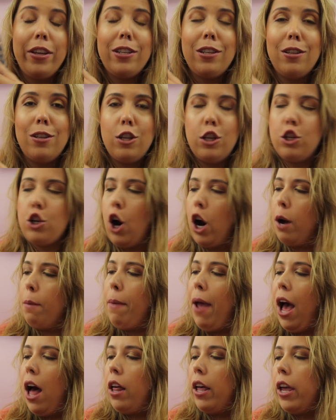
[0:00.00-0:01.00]
This is the
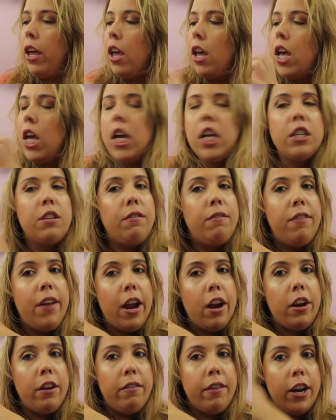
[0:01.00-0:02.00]
Tarte palette. It's
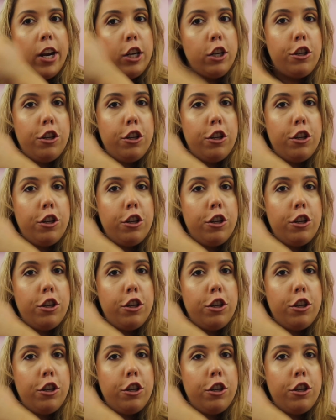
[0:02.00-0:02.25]
very